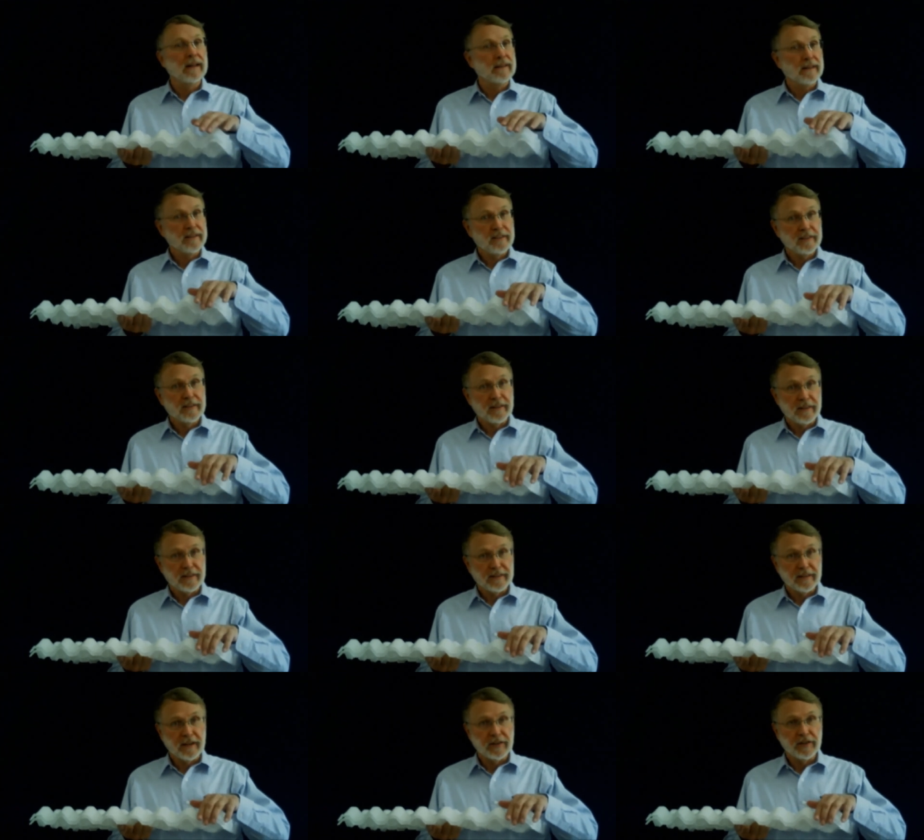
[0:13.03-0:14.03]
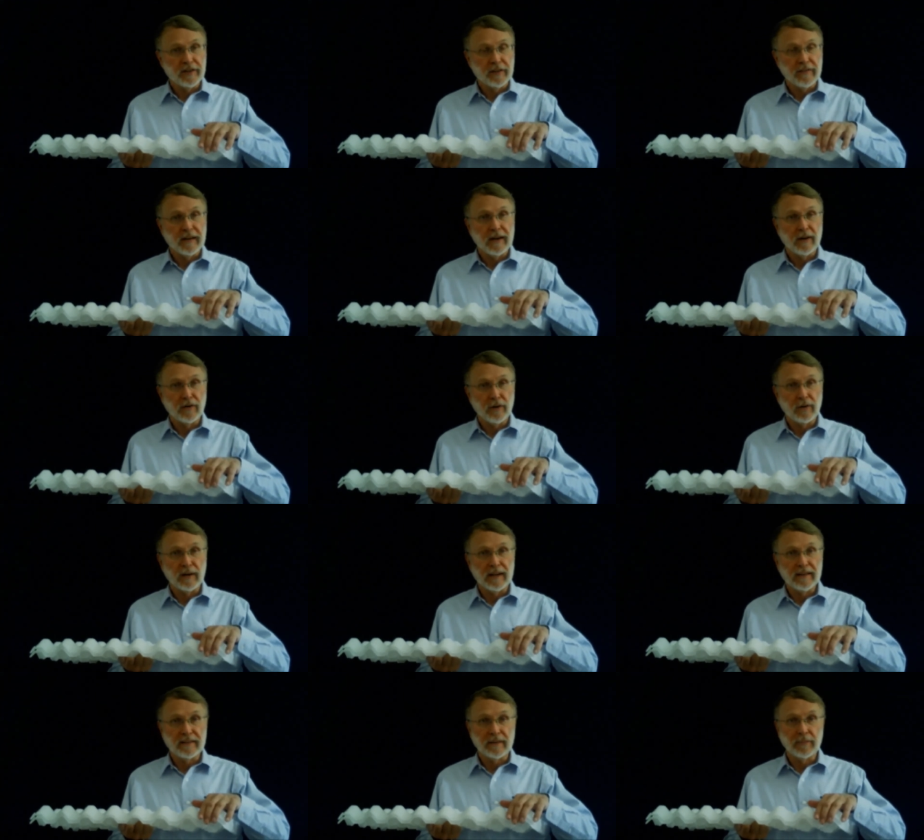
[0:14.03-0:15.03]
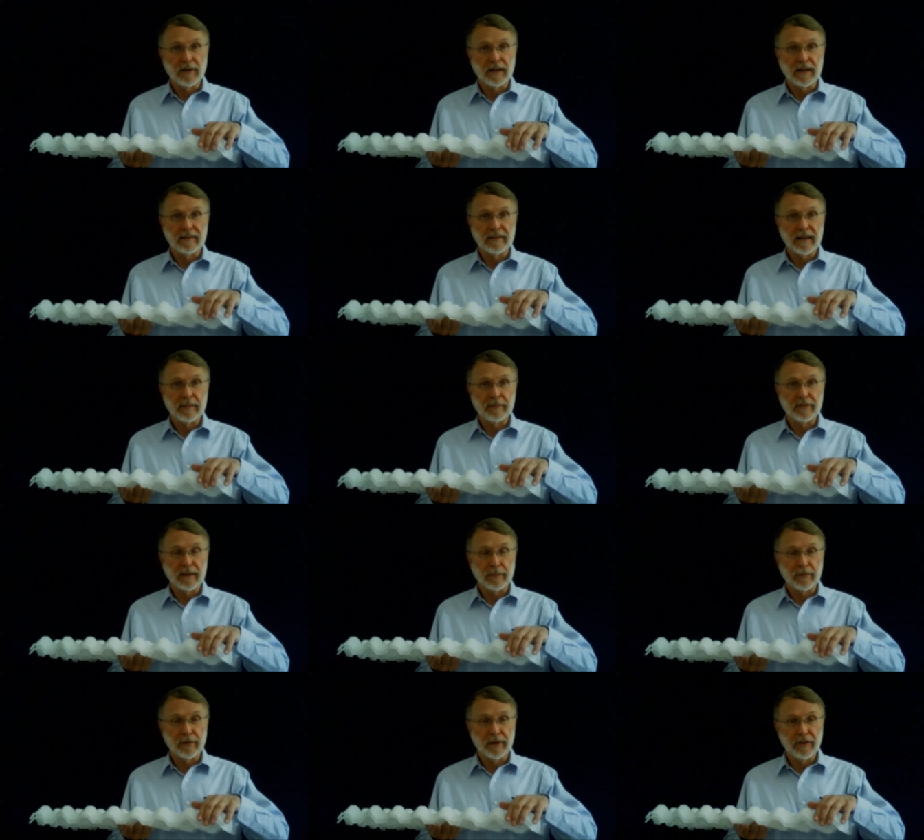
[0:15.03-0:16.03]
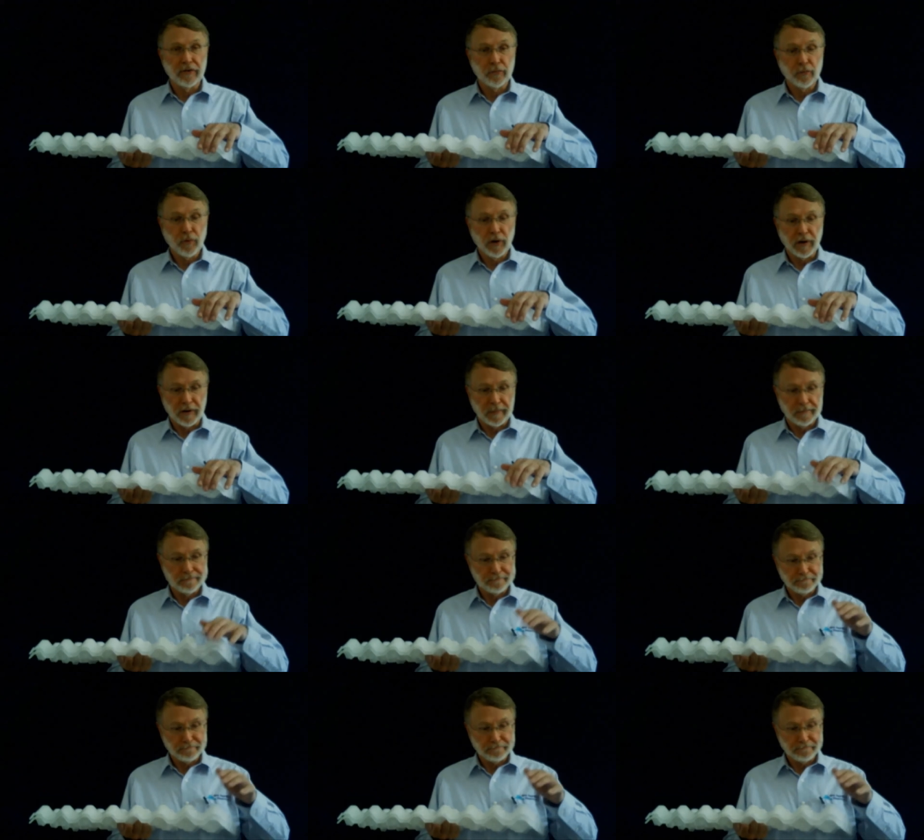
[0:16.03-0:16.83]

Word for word: This is a discussion of how coalescing plate type separators work.